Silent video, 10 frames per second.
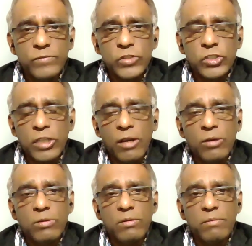
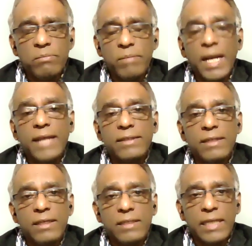So,
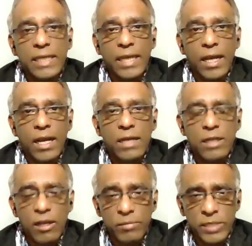but the
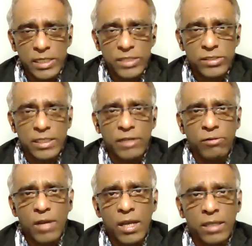communists in
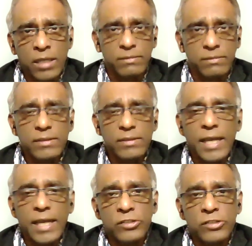Iran
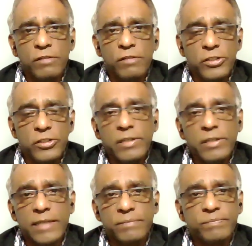and the Soviet
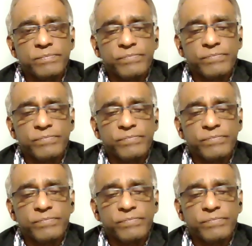Union